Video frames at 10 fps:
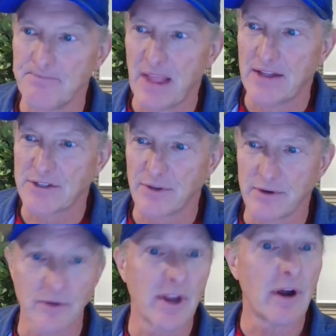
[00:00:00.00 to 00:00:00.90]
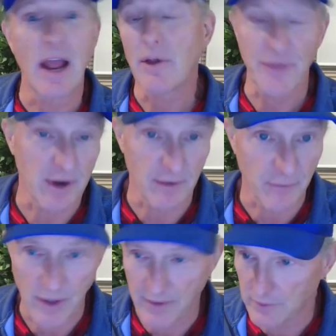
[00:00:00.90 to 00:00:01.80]
and so they're they're healthier
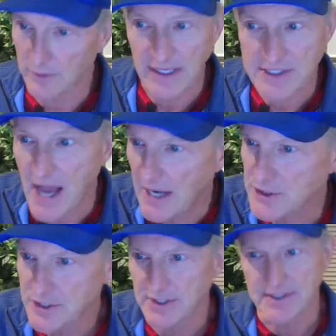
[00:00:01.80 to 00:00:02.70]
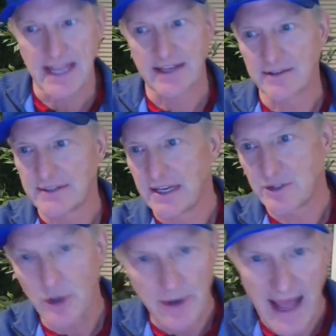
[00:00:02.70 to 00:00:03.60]
for you. They release oxygen, take take
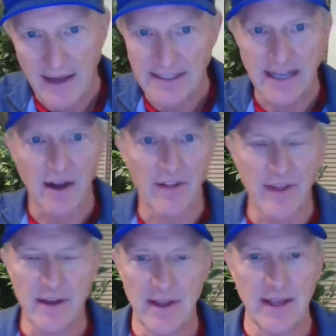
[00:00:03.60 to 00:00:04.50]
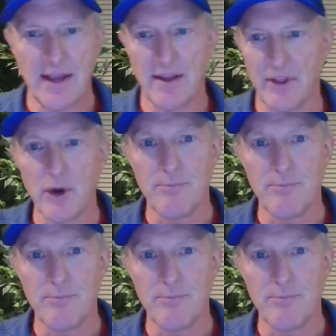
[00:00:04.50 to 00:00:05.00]
dirt out, take all the the new